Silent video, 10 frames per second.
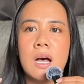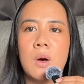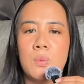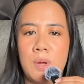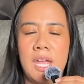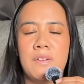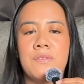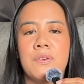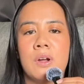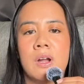a way
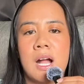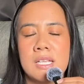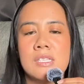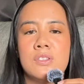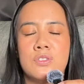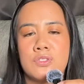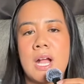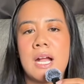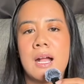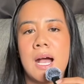for us to
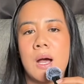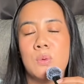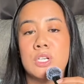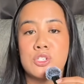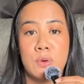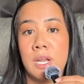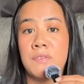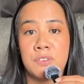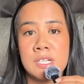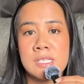track how we're showing up
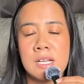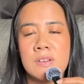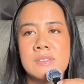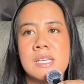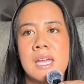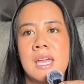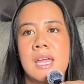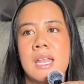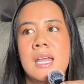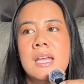for ourselves and